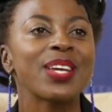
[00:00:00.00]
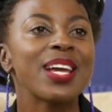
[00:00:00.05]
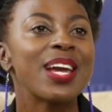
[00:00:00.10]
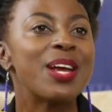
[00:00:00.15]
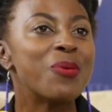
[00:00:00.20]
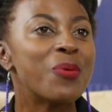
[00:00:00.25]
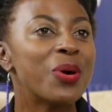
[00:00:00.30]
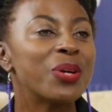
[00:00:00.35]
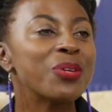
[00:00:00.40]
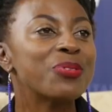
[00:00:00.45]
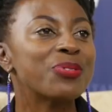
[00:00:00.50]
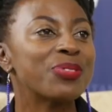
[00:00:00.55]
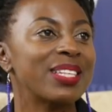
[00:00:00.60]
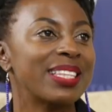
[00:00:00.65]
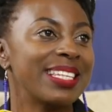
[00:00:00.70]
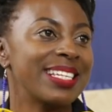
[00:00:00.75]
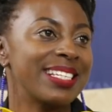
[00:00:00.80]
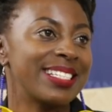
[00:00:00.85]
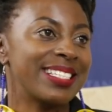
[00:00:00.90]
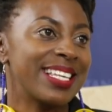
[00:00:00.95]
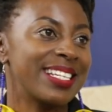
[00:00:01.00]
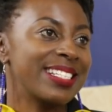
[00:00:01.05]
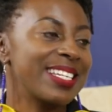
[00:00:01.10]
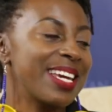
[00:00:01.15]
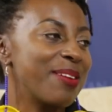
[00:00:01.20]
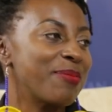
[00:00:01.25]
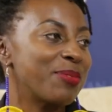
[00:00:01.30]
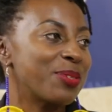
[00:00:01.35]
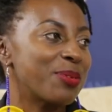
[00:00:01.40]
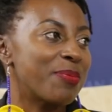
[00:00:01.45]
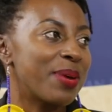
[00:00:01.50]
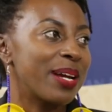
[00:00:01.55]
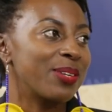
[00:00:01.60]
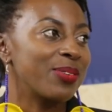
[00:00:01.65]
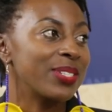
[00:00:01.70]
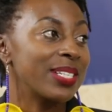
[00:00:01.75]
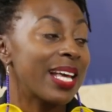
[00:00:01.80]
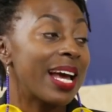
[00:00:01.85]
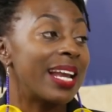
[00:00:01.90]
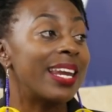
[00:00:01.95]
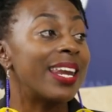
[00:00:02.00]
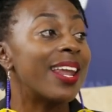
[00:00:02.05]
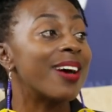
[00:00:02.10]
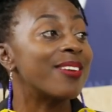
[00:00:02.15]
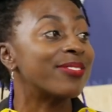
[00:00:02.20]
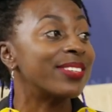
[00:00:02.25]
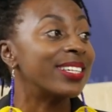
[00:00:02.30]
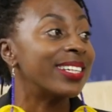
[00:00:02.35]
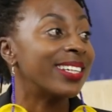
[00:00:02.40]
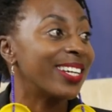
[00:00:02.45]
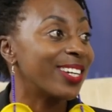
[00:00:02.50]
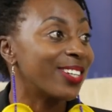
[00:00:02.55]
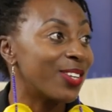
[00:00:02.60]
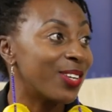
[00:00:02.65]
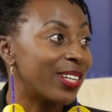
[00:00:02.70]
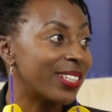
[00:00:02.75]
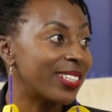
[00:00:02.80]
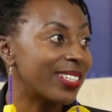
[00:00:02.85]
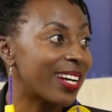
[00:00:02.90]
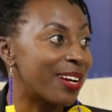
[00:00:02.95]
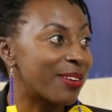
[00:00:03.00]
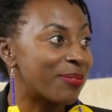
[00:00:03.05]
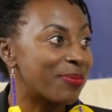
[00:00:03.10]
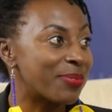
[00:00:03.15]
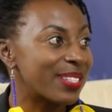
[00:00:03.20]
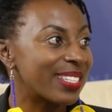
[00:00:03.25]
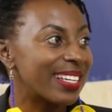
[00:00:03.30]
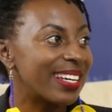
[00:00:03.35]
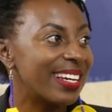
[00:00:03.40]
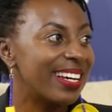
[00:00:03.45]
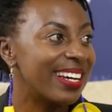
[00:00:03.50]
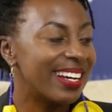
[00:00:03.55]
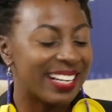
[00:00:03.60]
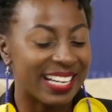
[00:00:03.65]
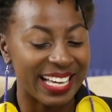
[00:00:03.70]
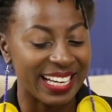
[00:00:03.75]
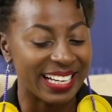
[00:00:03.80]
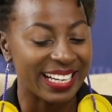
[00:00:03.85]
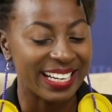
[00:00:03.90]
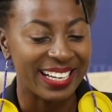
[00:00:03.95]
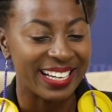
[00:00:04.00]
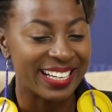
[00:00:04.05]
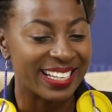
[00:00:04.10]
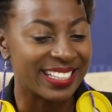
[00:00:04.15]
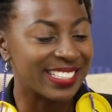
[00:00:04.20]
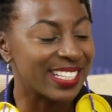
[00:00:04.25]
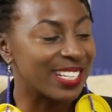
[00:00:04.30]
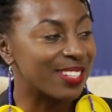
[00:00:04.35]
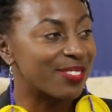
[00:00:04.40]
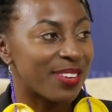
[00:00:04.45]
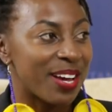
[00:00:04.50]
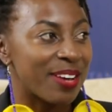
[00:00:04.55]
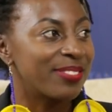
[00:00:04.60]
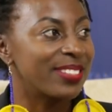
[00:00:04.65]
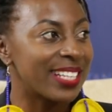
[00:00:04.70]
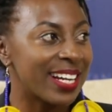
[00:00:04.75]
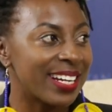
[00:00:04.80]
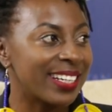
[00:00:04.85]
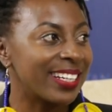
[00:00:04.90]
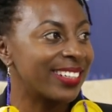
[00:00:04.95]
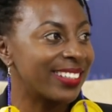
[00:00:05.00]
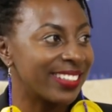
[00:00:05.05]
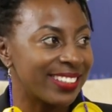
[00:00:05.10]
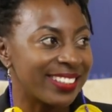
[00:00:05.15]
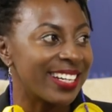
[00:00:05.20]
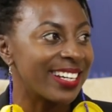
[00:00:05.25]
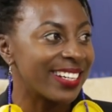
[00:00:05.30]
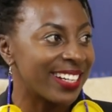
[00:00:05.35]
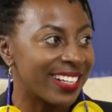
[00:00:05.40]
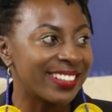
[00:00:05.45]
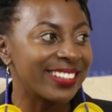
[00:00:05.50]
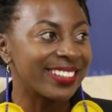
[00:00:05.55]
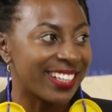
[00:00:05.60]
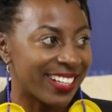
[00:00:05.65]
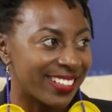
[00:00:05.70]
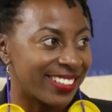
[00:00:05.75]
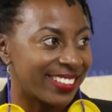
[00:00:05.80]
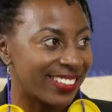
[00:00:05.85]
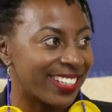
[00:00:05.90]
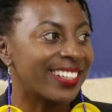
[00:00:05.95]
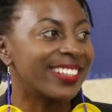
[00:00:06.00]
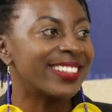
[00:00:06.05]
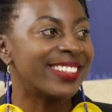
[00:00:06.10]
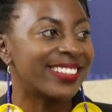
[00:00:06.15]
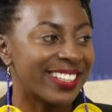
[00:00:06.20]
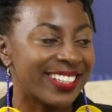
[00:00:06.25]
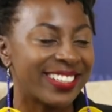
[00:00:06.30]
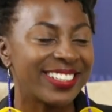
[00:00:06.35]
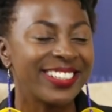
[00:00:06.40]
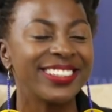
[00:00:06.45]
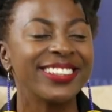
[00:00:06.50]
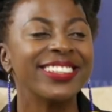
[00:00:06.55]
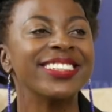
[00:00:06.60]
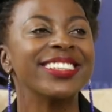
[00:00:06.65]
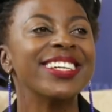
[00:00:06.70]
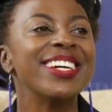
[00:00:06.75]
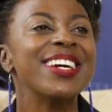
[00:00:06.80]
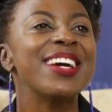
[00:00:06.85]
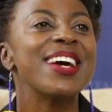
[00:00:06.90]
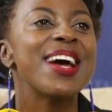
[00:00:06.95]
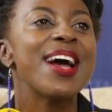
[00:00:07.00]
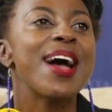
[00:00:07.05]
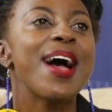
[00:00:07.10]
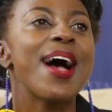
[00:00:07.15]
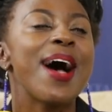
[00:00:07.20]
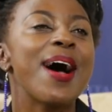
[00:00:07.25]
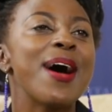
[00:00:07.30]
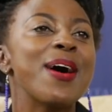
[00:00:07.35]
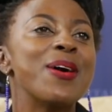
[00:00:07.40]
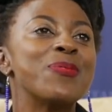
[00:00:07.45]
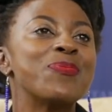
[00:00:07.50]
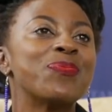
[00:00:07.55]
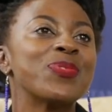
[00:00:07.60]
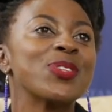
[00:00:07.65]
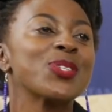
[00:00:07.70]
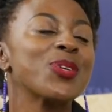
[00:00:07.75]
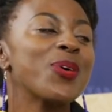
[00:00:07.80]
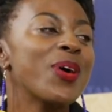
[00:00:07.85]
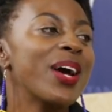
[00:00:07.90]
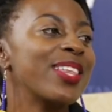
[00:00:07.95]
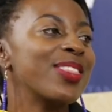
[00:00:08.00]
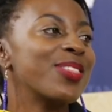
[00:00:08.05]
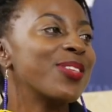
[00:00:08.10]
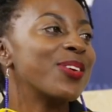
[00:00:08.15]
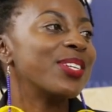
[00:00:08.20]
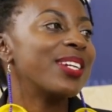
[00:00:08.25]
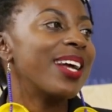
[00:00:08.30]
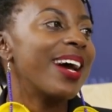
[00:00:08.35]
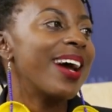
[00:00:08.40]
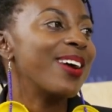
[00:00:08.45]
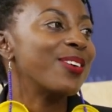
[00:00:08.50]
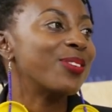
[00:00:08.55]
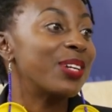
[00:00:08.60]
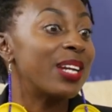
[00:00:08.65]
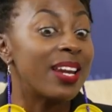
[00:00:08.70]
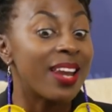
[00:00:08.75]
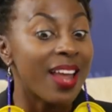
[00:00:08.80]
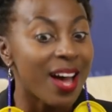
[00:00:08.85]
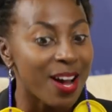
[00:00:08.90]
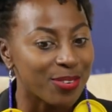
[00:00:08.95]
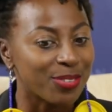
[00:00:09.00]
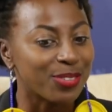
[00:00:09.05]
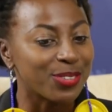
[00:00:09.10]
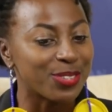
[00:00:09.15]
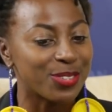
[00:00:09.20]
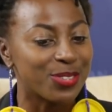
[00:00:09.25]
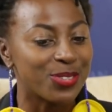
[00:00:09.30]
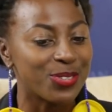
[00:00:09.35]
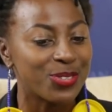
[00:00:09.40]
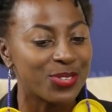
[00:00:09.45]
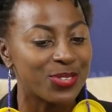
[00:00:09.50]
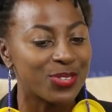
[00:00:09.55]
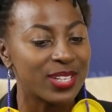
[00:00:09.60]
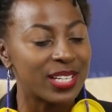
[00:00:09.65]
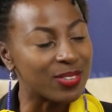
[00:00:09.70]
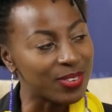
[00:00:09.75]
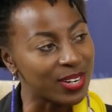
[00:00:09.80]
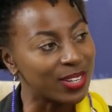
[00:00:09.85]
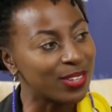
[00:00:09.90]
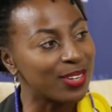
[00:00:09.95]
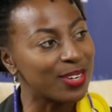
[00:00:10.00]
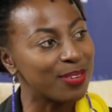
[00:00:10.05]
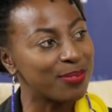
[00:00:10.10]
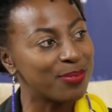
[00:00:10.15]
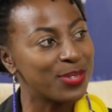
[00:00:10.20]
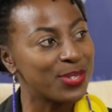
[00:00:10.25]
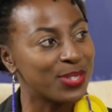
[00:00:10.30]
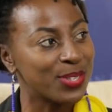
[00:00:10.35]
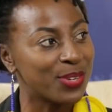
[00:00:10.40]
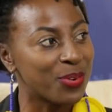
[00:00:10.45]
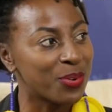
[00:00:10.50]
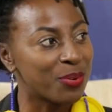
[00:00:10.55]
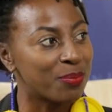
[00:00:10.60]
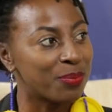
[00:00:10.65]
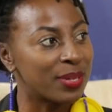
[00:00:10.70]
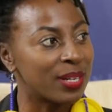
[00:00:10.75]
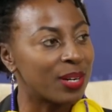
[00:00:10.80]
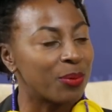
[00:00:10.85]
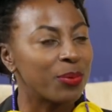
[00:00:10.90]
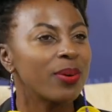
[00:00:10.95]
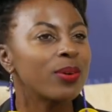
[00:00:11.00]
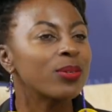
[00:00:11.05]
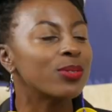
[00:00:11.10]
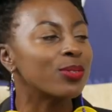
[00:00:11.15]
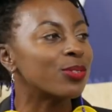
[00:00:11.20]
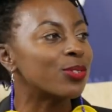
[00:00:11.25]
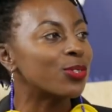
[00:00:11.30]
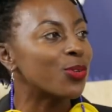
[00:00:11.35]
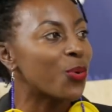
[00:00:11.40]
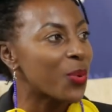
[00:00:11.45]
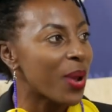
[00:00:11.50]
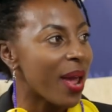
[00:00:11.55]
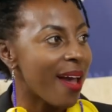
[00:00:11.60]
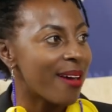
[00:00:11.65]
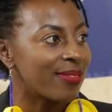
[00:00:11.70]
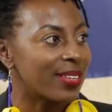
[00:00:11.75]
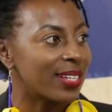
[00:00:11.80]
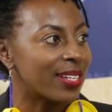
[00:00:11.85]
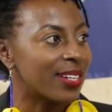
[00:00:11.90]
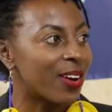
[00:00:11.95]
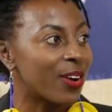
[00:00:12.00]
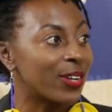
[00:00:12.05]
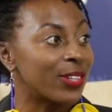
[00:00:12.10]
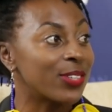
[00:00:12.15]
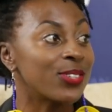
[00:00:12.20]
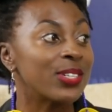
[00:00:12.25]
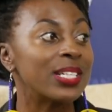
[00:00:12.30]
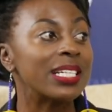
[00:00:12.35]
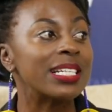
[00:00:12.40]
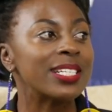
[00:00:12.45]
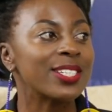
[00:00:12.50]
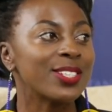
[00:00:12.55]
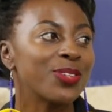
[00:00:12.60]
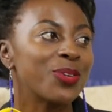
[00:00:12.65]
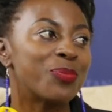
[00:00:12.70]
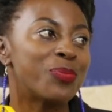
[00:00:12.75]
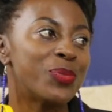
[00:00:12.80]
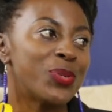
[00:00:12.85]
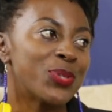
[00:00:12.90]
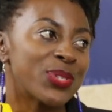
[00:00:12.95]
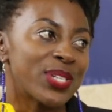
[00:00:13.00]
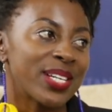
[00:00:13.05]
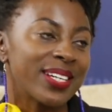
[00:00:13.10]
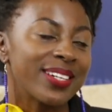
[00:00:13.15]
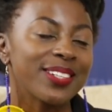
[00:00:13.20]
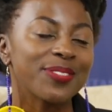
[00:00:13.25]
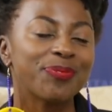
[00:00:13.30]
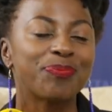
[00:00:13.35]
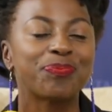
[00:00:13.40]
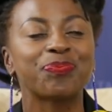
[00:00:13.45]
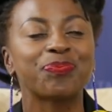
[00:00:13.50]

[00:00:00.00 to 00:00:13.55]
And one of the things that came to mind was I love irregular times, like uh, take five, dun dun dun dun mm-hmm. mm-hmm. dun dun dun. dun. Um, so I thought I would love to do irregular music on Mbira. We also don't have it in our traditional music.